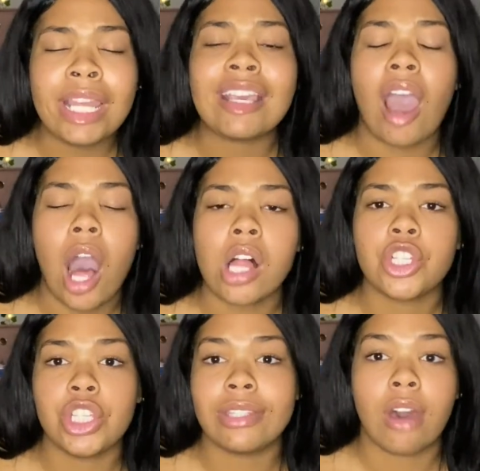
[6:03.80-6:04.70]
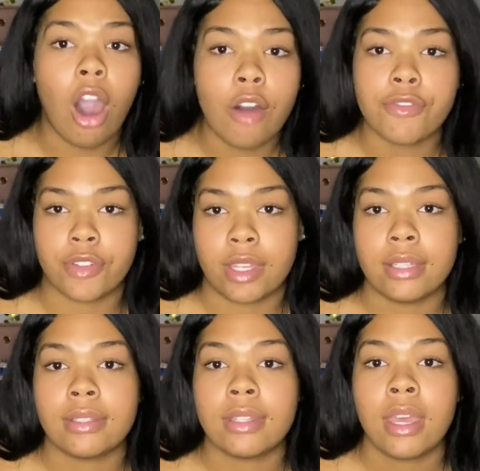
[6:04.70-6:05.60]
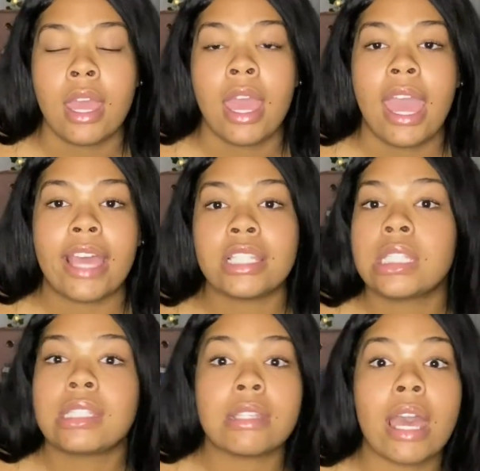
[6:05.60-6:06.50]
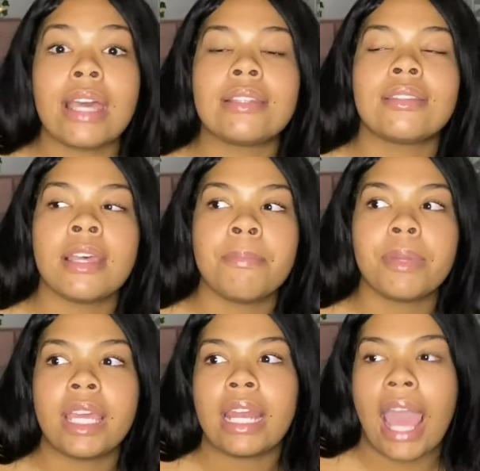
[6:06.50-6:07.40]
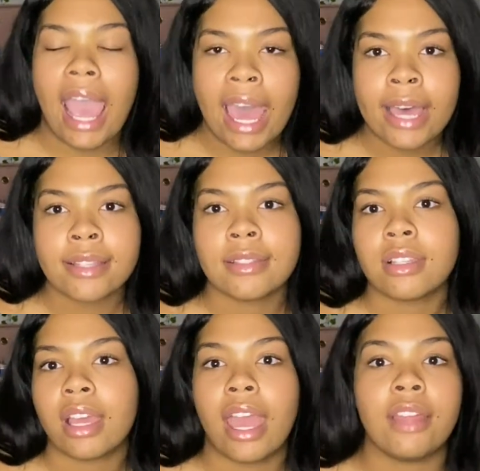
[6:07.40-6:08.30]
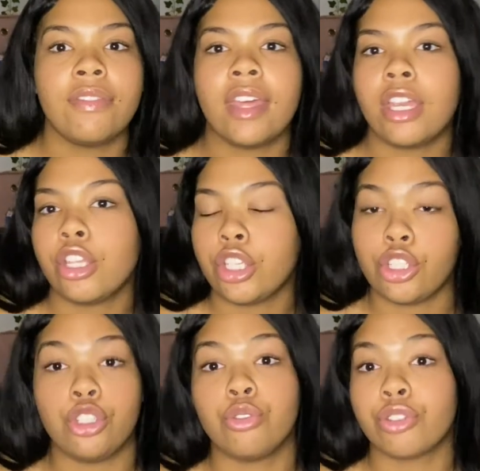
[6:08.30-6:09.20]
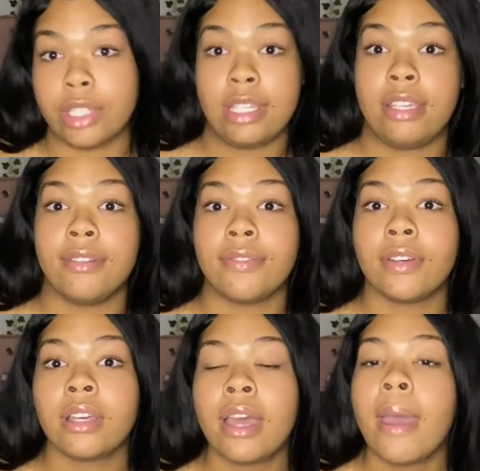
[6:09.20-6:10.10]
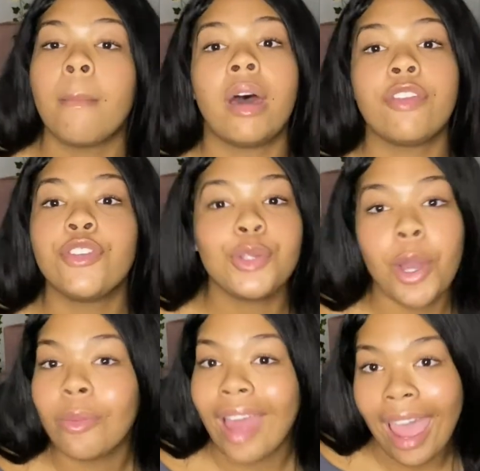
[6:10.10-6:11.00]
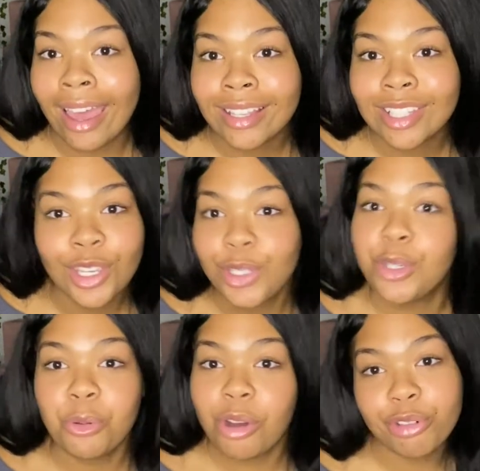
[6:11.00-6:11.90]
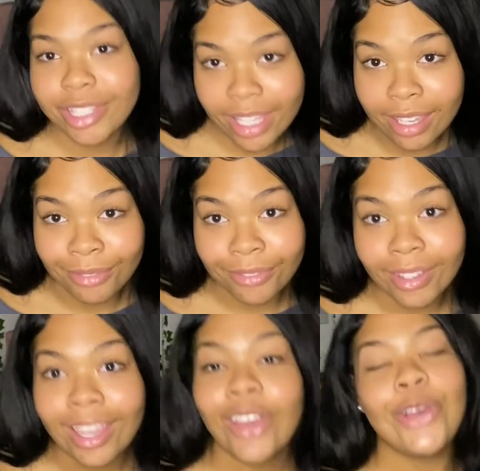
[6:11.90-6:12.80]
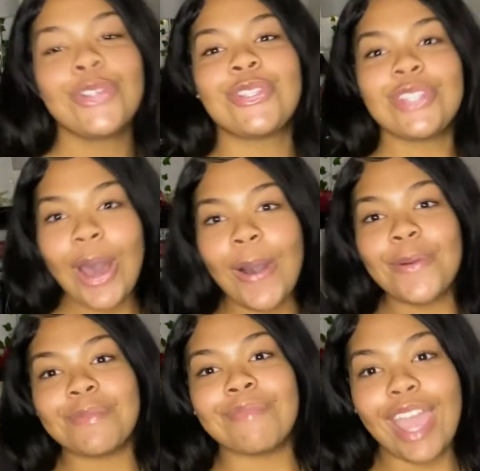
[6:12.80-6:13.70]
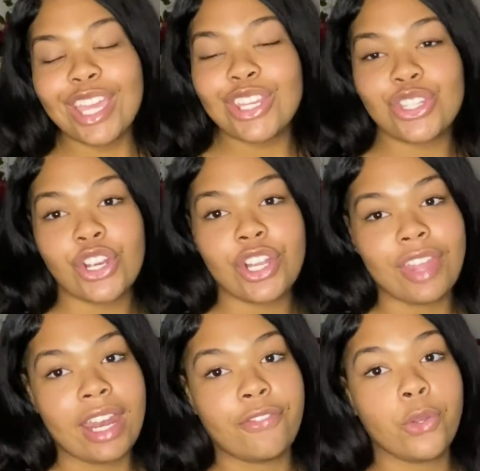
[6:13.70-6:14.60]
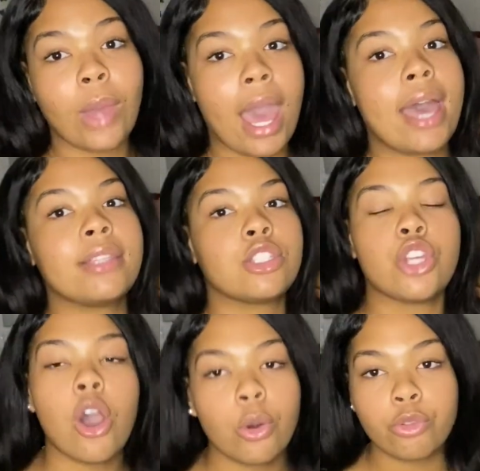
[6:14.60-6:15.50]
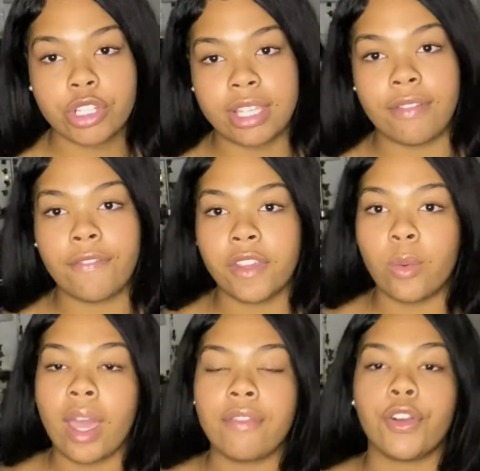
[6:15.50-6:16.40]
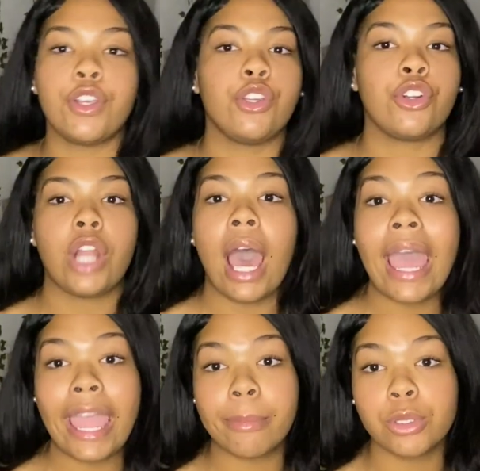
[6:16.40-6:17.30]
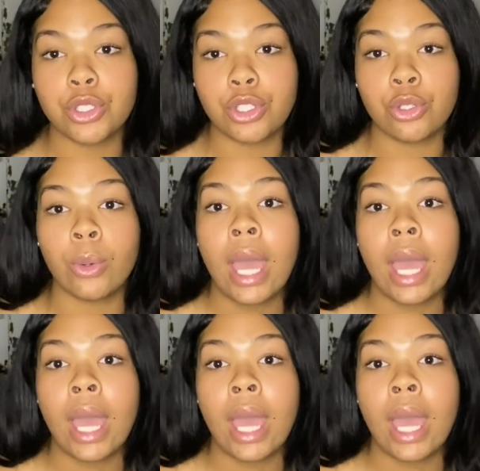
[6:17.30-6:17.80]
colleges offer this. It's simply an ask and then you receive. But if you don't ask, you won't receive. So make sure that if you guys don't receive a fee waiver, you're not able to